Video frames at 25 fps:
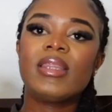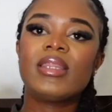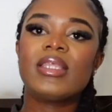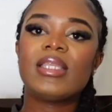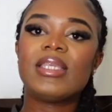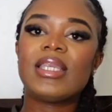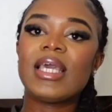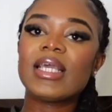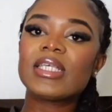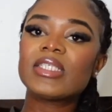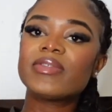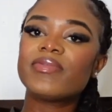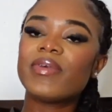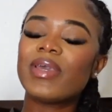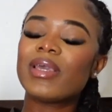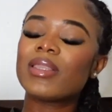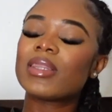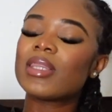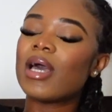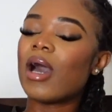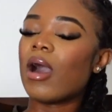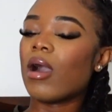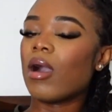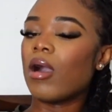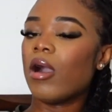the next thing
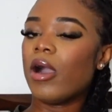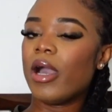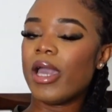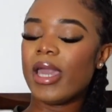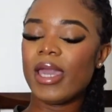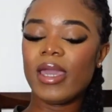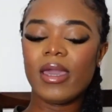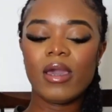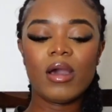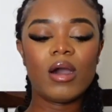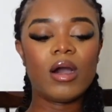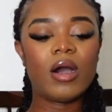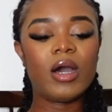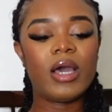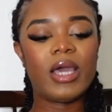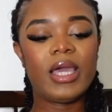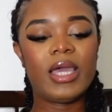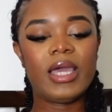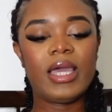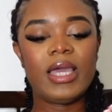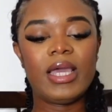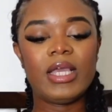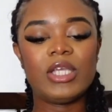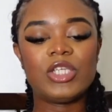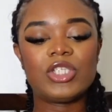that I got here,
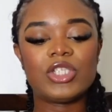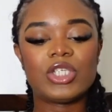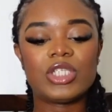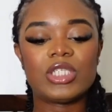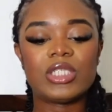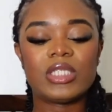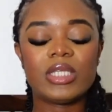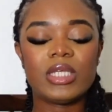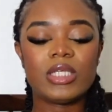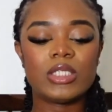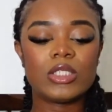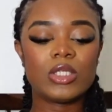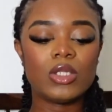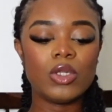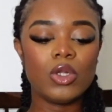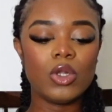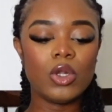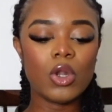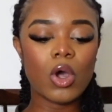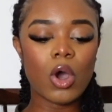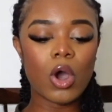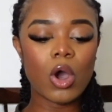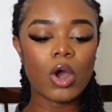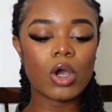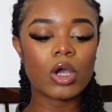it is just this
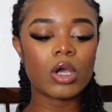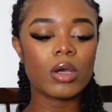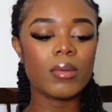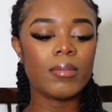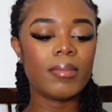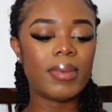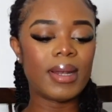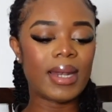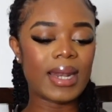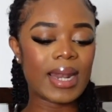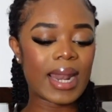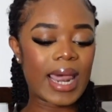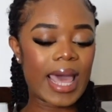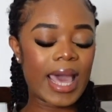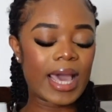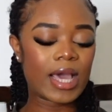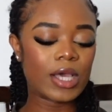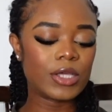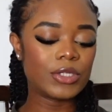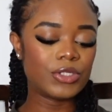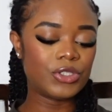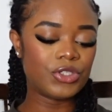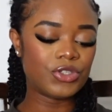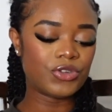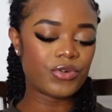long black
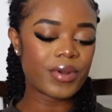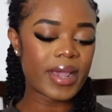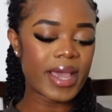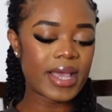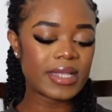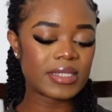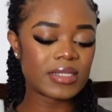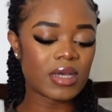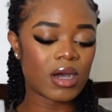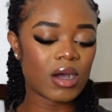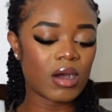dress.